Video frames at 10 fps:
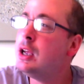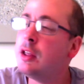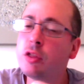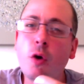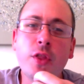
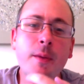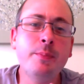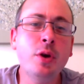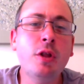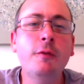It's got
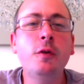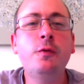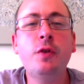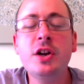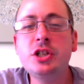that beautiful
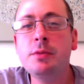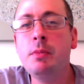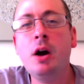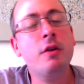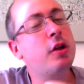fresh
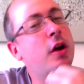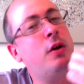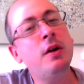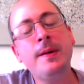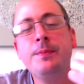
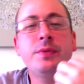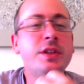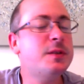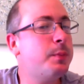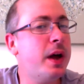tomato and the
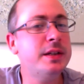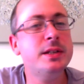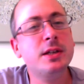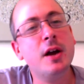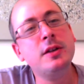
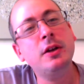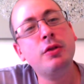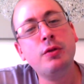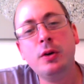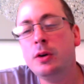spices cutting
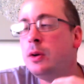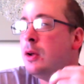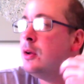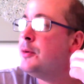through,